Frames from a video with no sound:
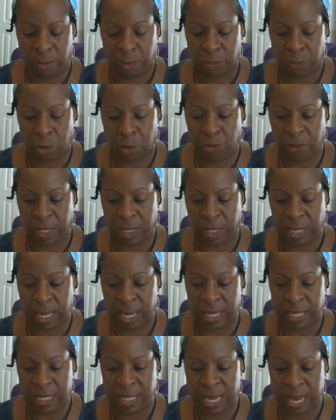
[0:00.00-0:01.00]
moving
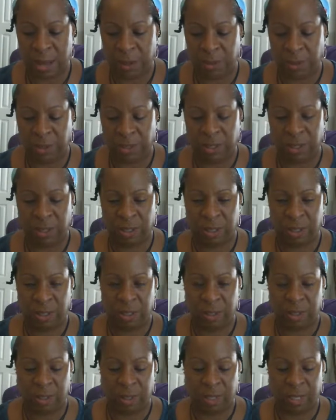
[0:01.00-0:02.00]
things out,
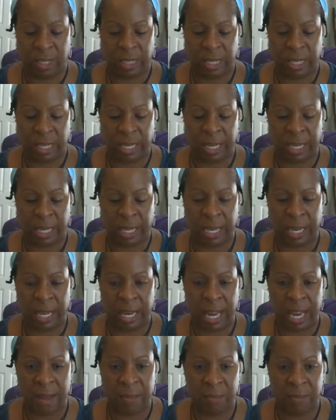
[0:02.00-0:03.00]
cleaning
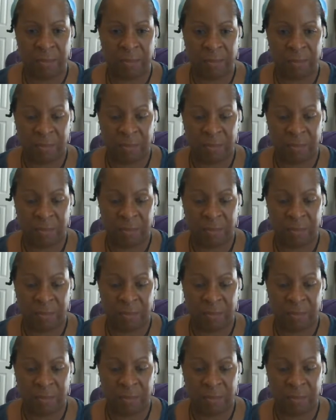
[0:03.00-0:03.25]
it up,